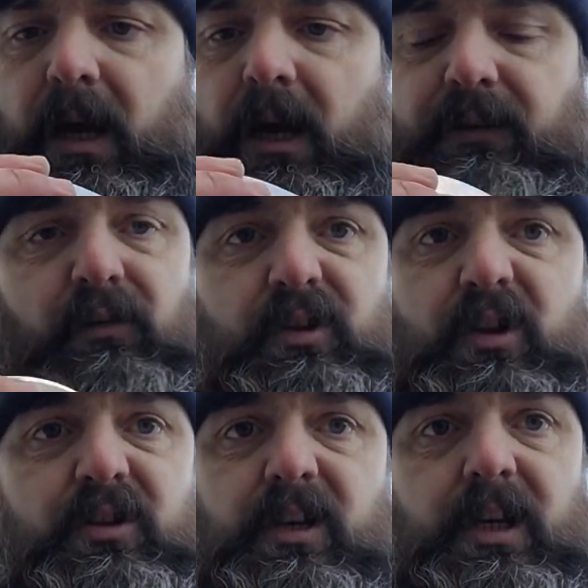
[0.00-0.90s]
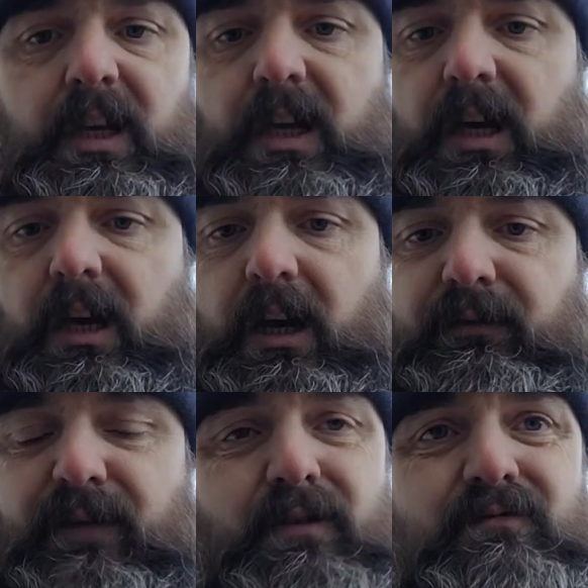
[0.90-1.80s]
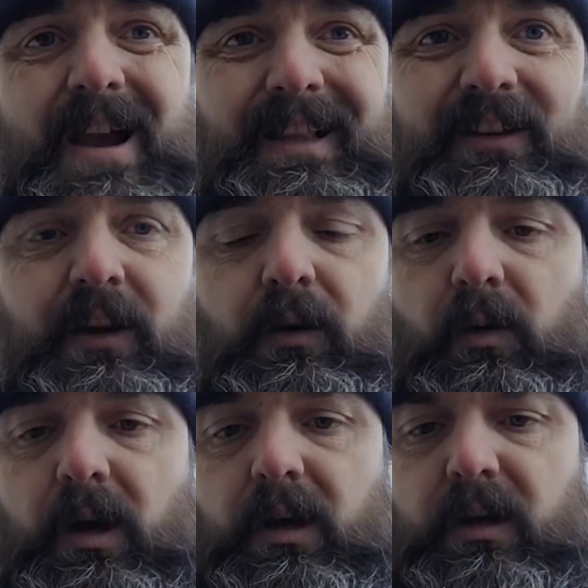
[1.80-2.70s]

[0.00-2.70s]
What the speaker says: I don't usually, I very rarely do,